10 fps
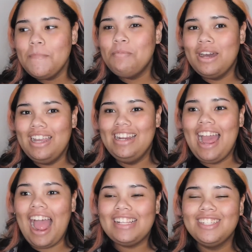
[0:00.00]
but
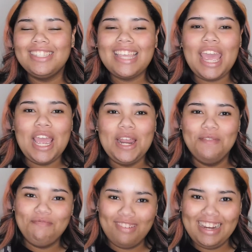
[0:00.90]
I just can't
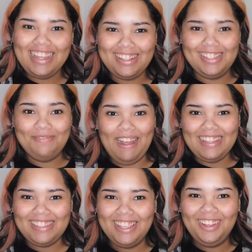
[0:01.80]
bring it to
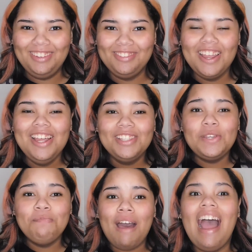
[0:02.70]
myself to
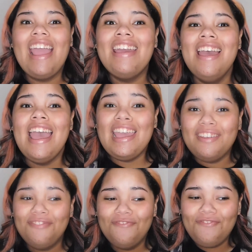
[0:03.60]
buy a
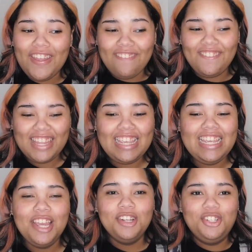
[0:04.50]

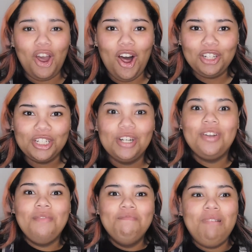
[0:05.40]

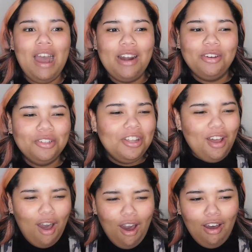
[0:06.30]
$50 bottle
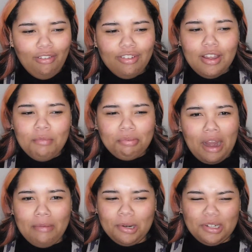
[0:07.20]
of
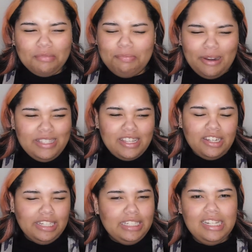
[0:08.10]
primer.
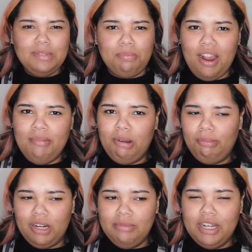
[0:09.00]
Basically, it's primer
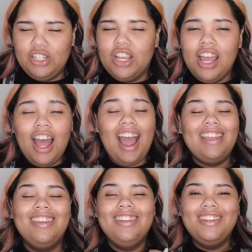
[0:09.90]
pretty much. I
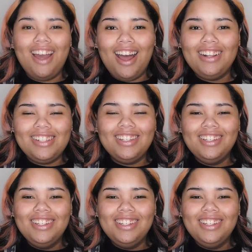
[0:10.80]
cannot